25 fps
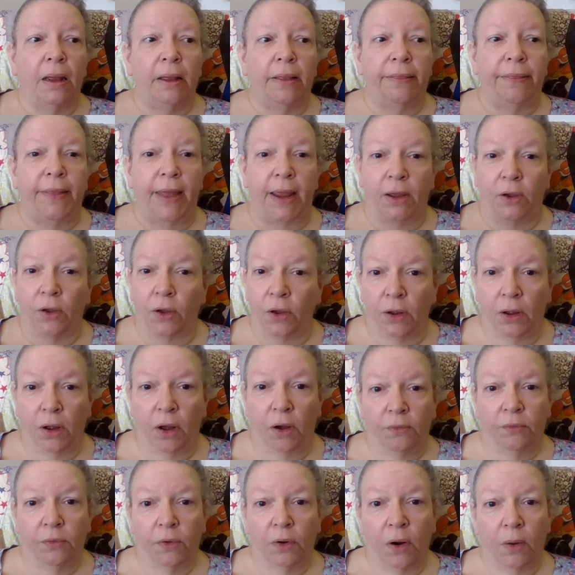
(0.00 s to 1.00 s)
They cook
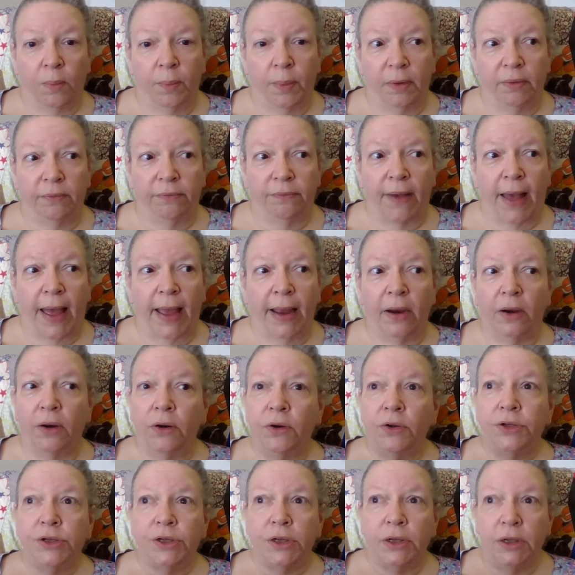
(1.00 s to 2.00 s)
over open
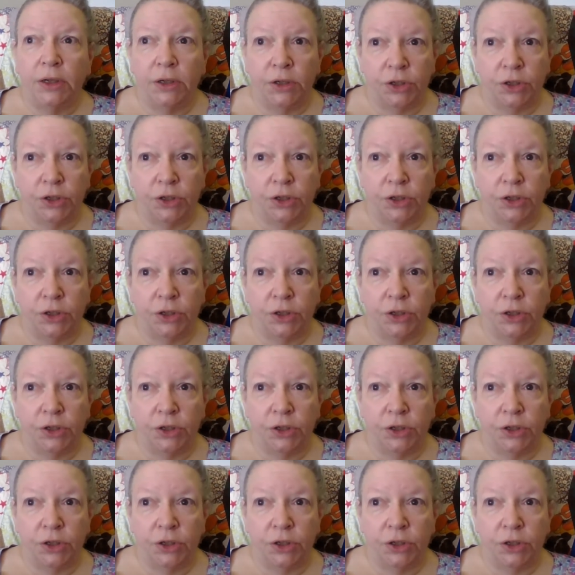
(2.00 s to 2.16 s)
fires.